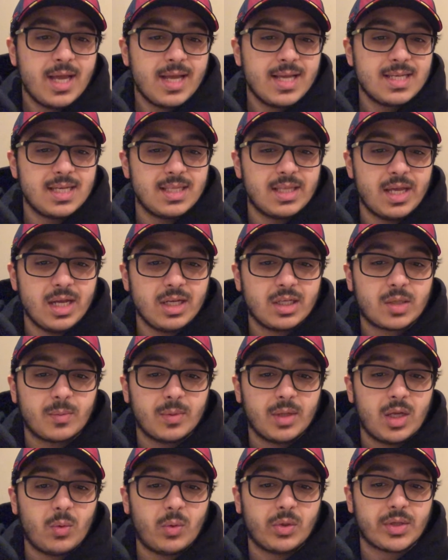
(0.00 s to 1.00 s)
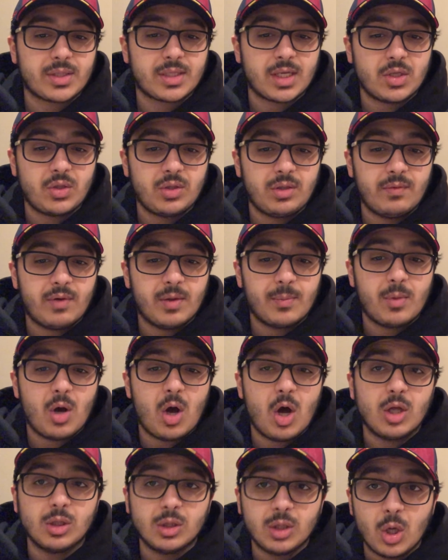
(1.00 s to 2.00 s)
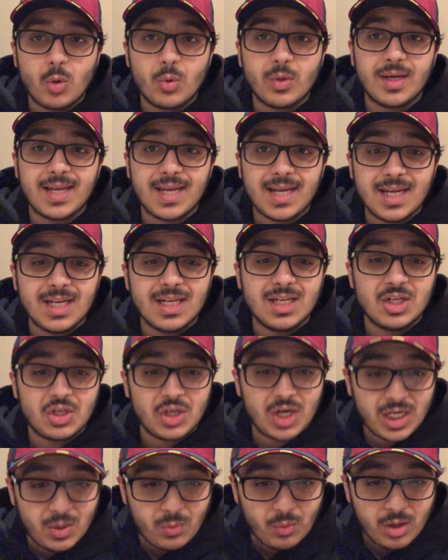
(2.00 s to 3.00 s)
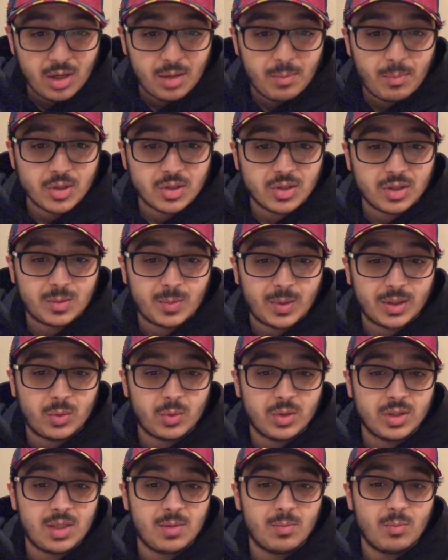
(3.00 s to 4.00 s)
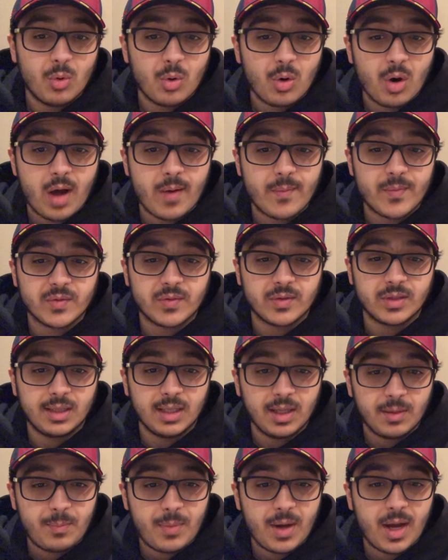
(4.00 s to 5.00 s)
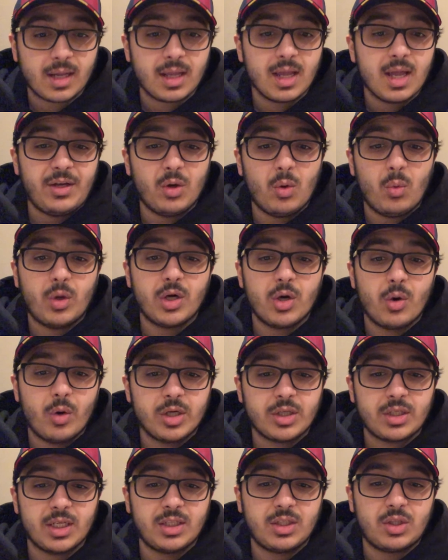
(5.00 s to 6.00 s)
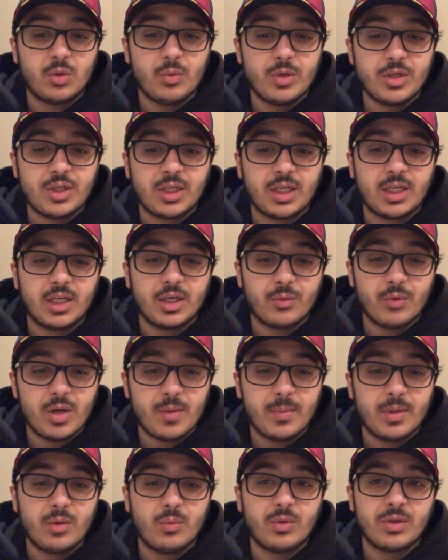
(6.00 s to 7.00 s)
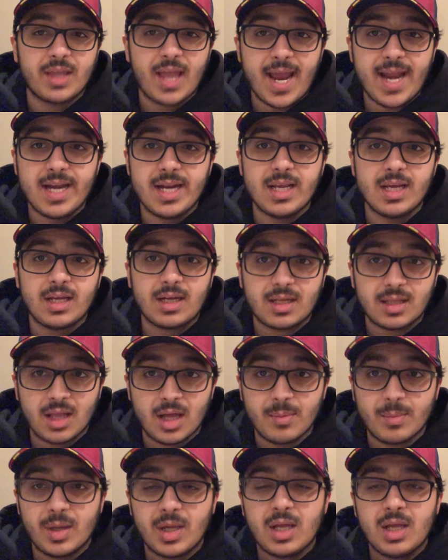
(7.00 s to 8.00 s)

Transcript: Saying that Inter Milan wants to sign Junior Firpo on loan in January. Barcelona expect to receive more offers for the left back. Don't want to rush into reaching an agreement with any club.